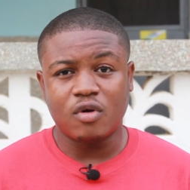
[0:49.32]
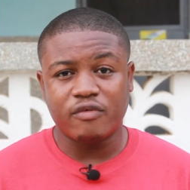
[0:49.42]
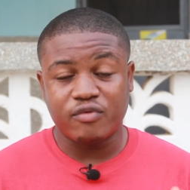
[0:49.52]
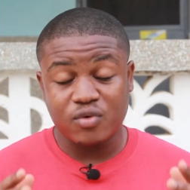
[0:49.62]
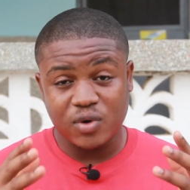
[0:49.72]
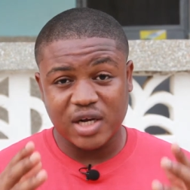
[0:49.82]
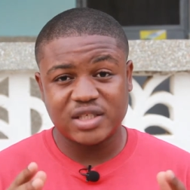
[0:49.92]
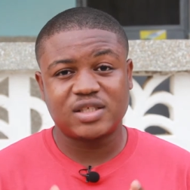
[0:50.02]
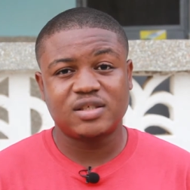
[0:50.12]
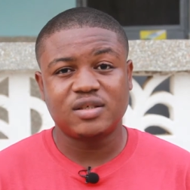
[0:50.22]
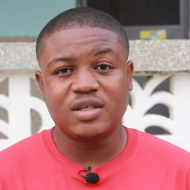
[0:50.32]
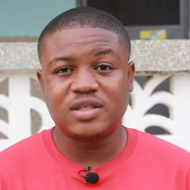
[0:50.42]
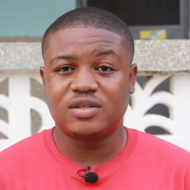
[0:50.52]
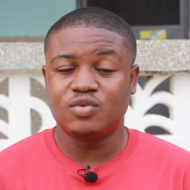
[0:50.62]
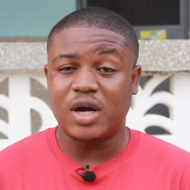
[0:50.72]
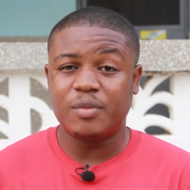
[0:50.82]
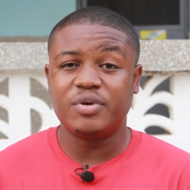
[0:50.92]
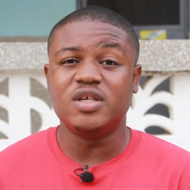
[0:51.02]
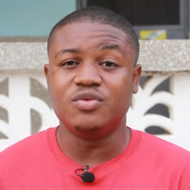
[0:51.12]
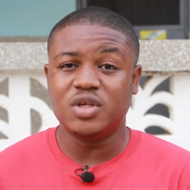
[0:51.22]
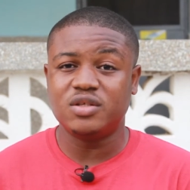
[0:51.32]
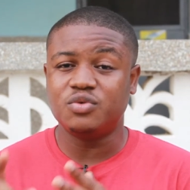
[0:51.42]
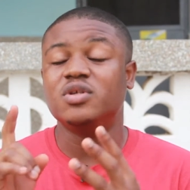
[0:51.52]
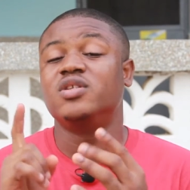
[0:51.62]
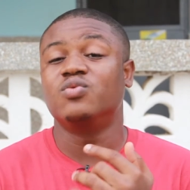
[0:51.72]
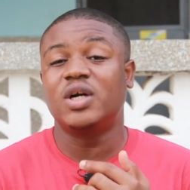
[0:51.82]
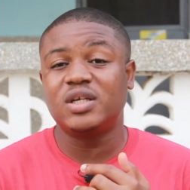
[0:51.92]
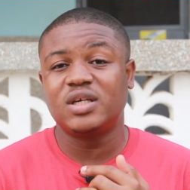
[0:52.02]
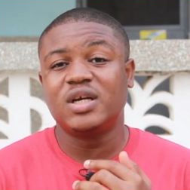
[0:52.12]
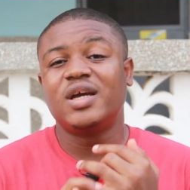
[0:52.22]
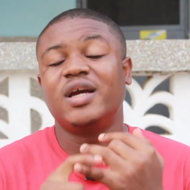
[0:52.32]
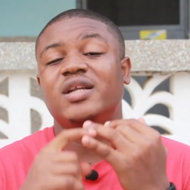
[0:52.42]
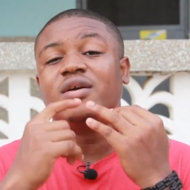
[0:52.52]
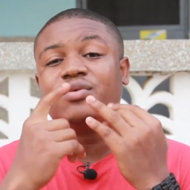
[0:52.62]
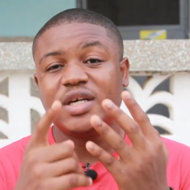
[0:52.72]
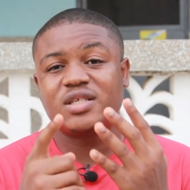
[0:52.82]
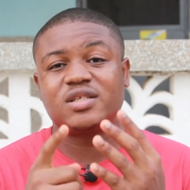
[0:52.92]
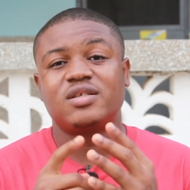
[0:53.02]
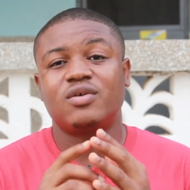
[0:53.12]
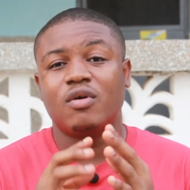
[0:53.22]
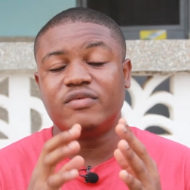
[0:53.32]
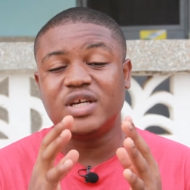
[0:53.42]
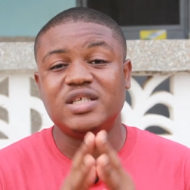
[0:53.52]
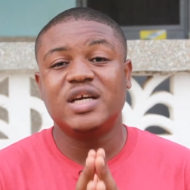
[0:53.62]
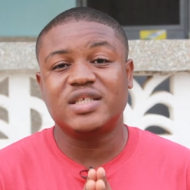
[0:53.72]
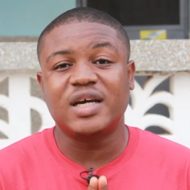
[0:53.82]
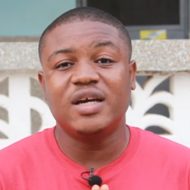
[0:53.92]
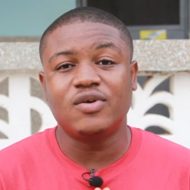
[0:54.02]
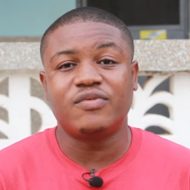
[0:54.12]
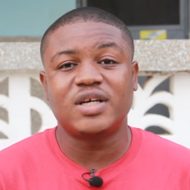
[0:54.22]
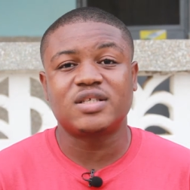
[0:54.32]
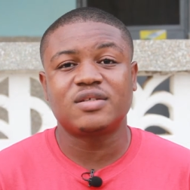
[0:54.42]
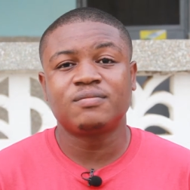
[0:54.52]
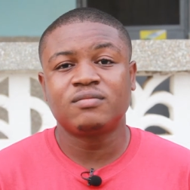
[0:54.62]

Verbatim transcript: of what is to happen in 2021 and the rest of the years ahead of us.